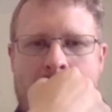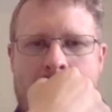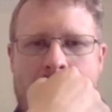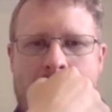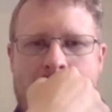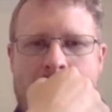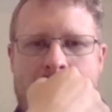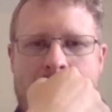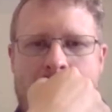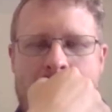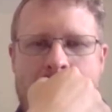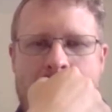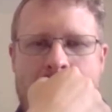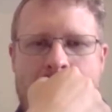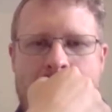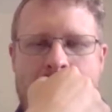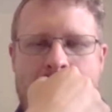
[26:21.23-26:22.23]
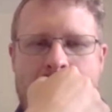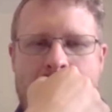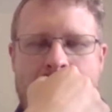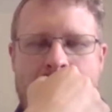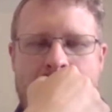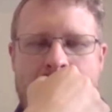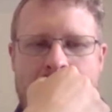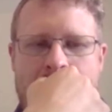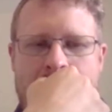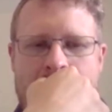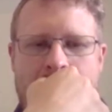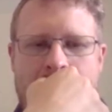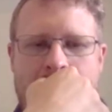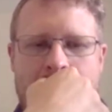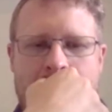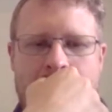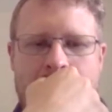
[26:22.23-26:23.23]

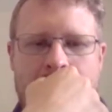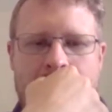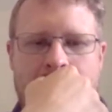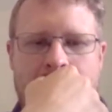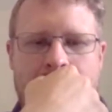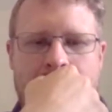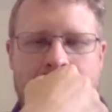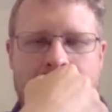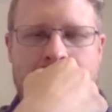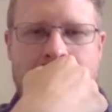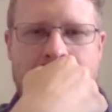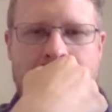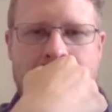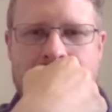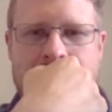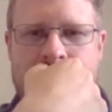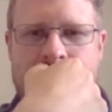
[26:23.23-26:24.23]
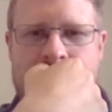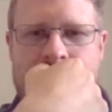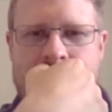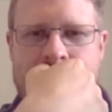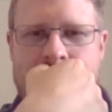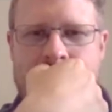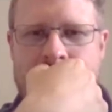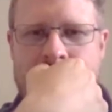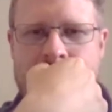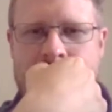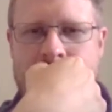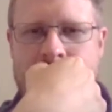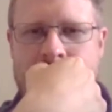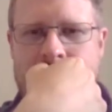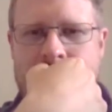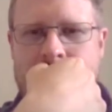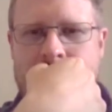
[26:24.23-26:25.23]

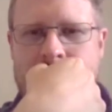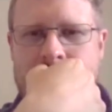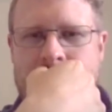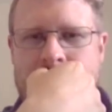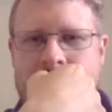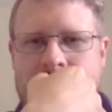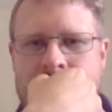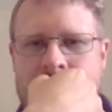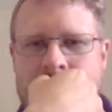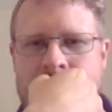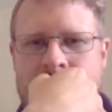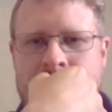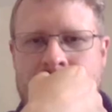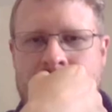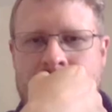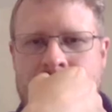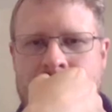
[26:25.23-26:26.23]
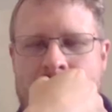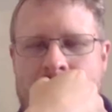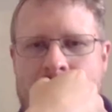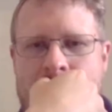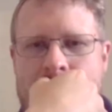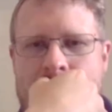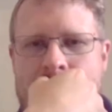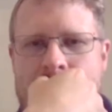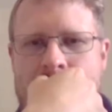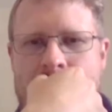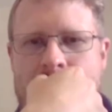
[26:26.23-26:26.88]
(silent)